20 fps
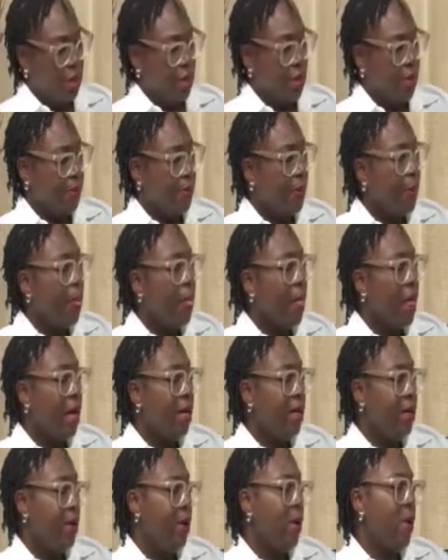And
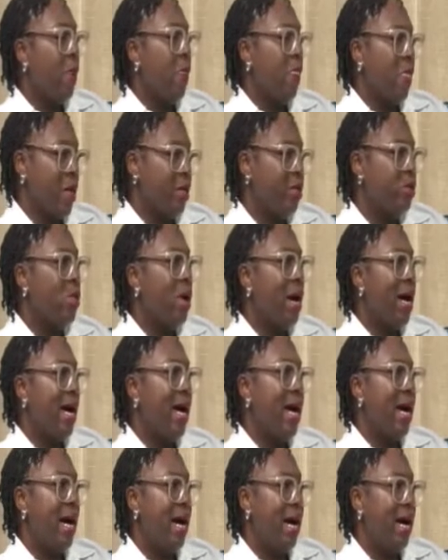that's
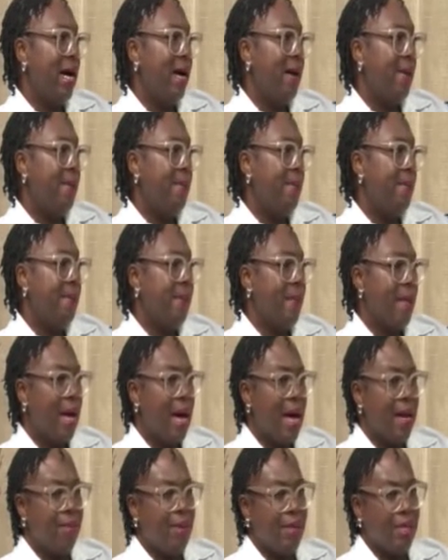why I
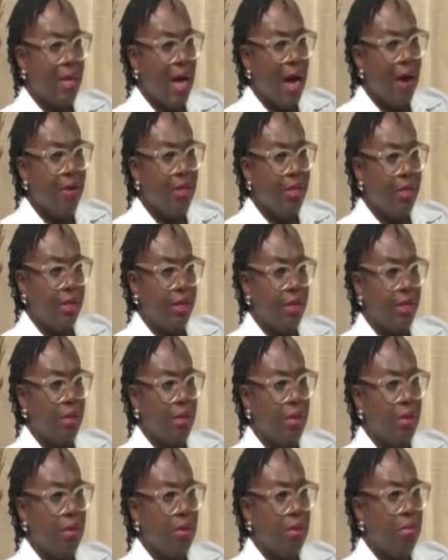had miscarriages.
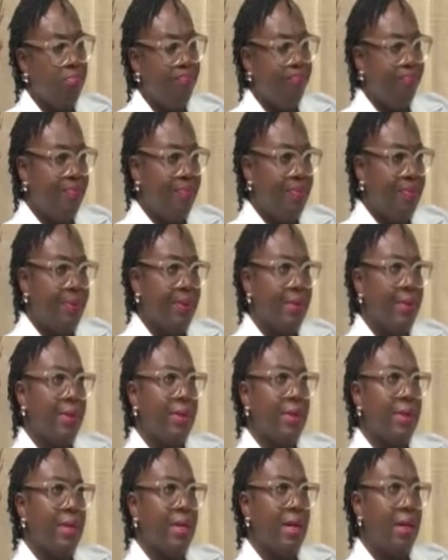So
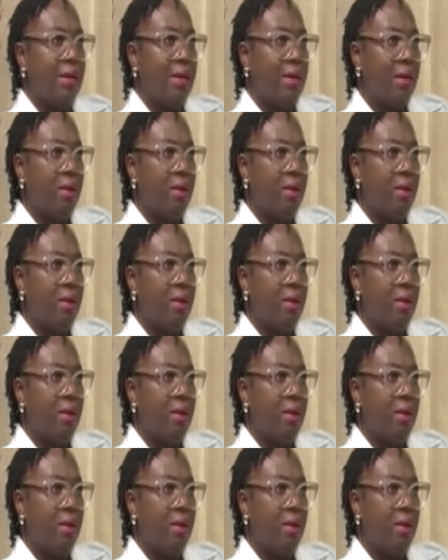I thought,